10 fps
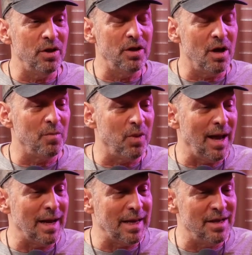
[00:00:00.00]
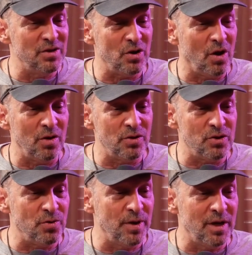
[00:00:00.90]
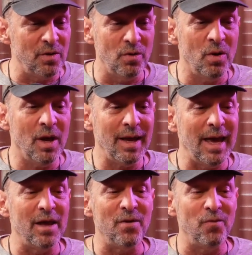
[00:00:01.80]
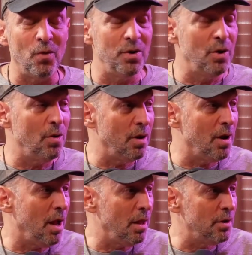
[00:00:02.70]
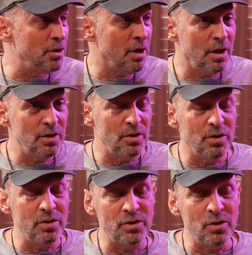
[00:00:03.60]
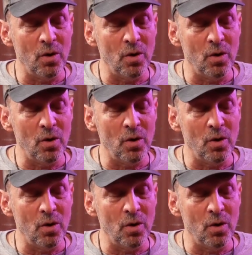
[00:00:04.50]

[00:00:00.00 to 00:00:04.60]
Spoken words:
the young black kids on the street who can't afford to go to college. Ending